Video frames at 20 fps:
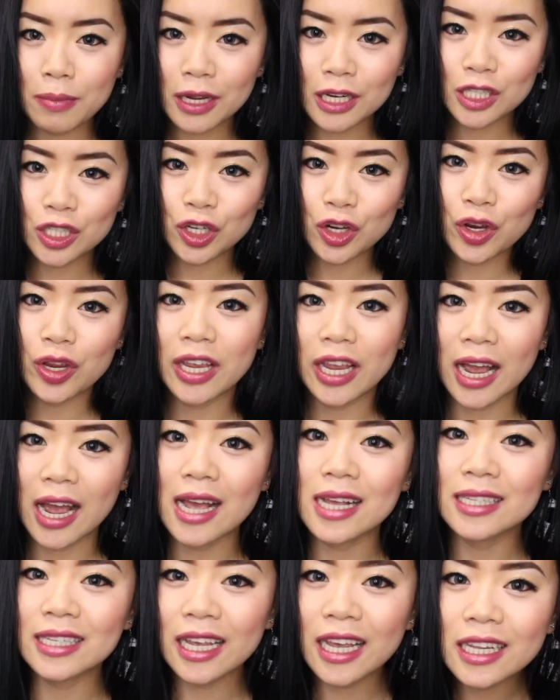make sure you
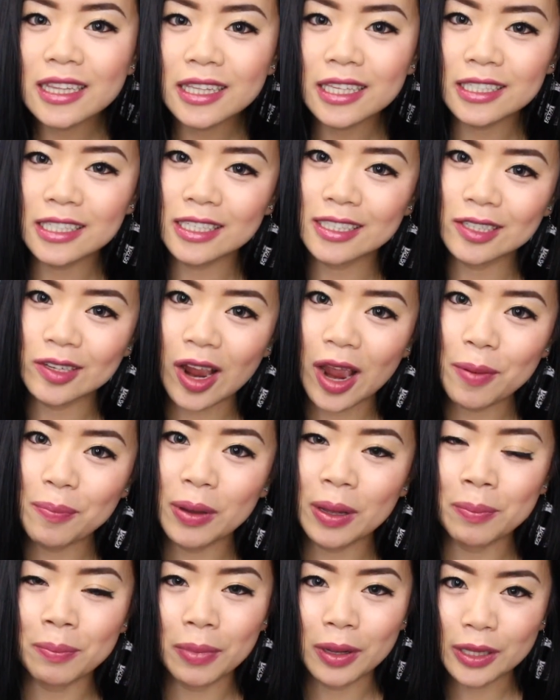guys hit the subscribe
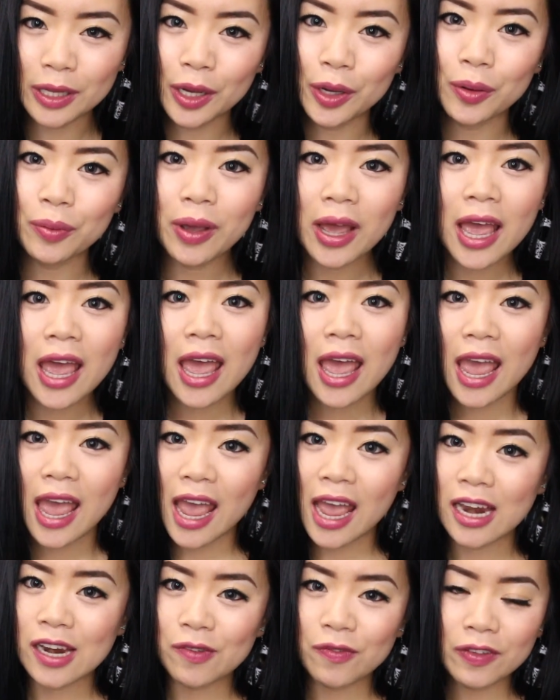button below.
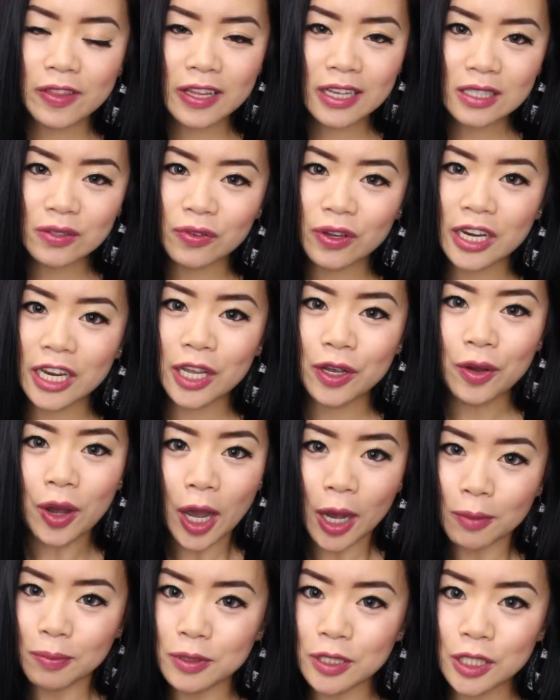And if this video
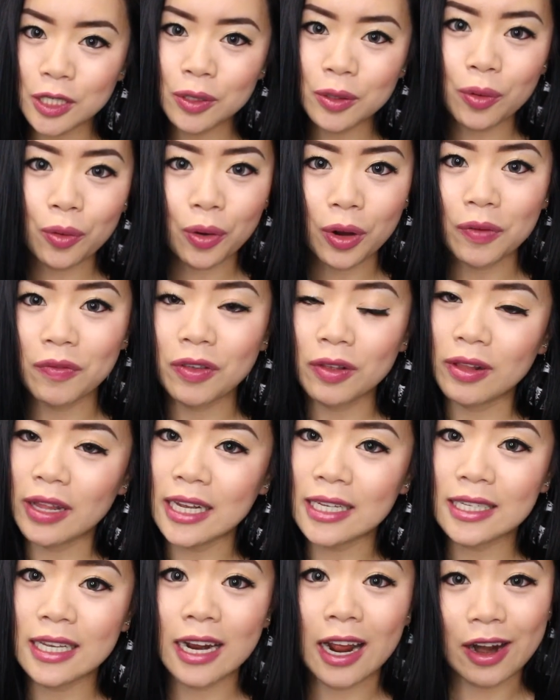helped you or if you
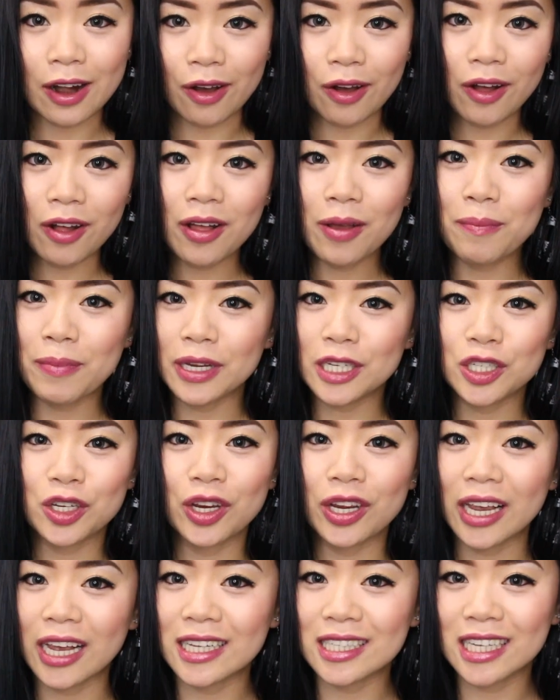liked it at all, make
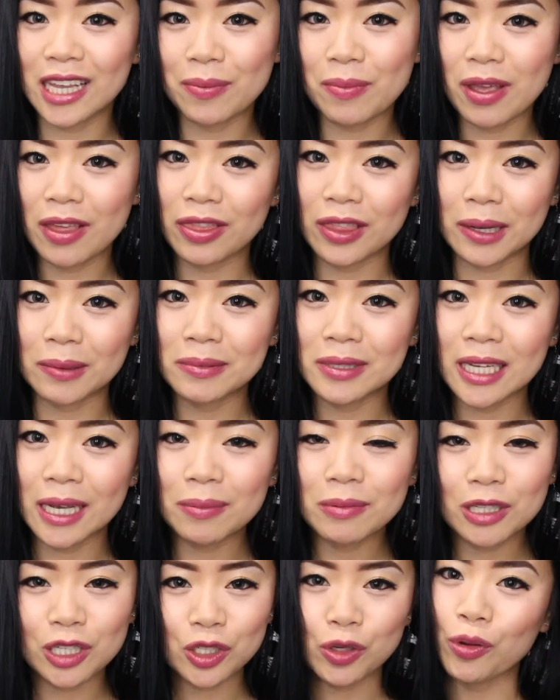sure you guys give me a thumbs
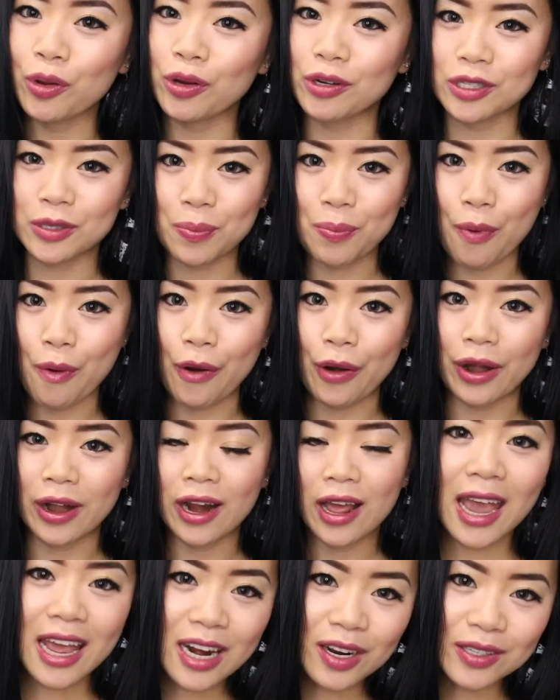up to show your support.
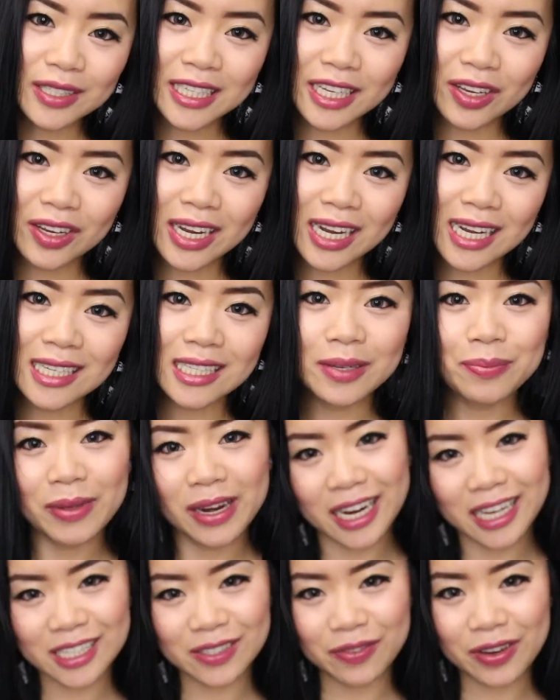And I'll see you guys in my
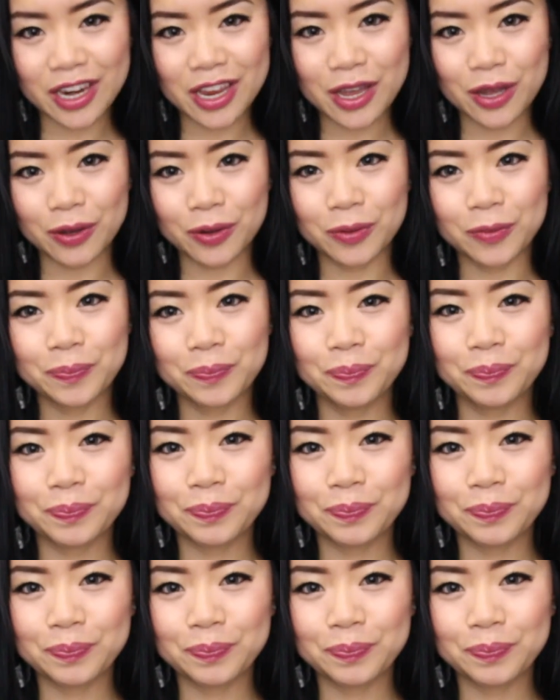next video.